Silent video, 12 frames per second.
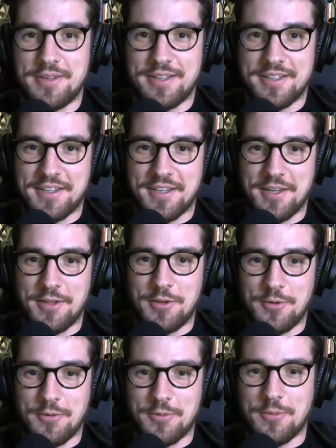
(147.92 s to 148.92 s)
back.
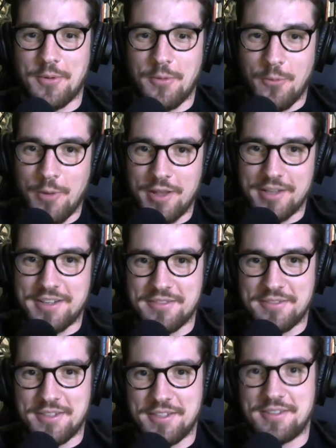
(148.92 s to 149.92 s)
Hello.
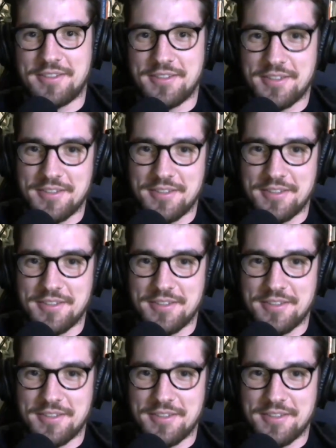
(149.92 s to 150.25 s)
Welcome, Vid.